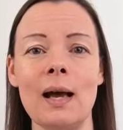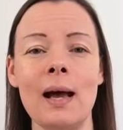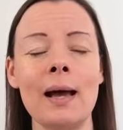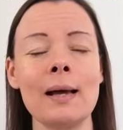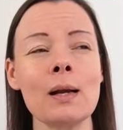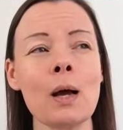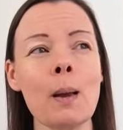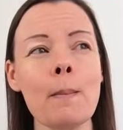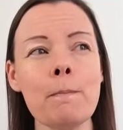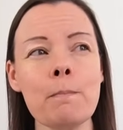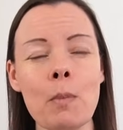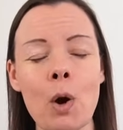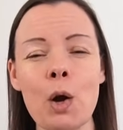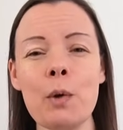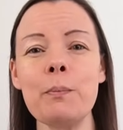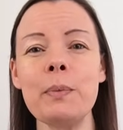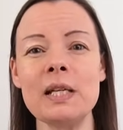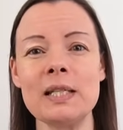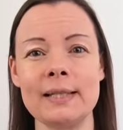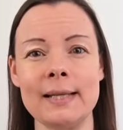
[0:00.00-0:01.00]
and I
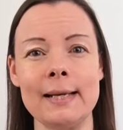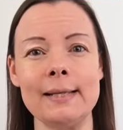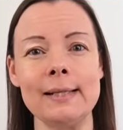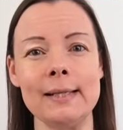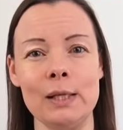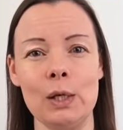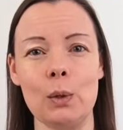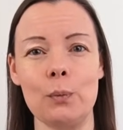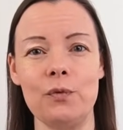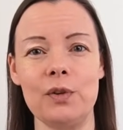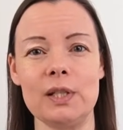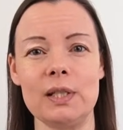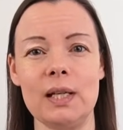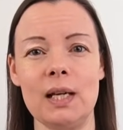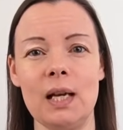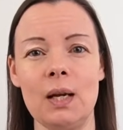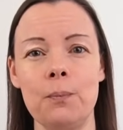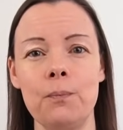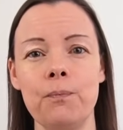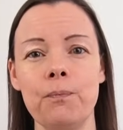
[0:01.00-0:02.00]
might be stating the obvious
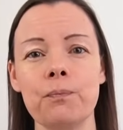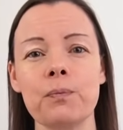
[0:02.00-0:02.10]
here,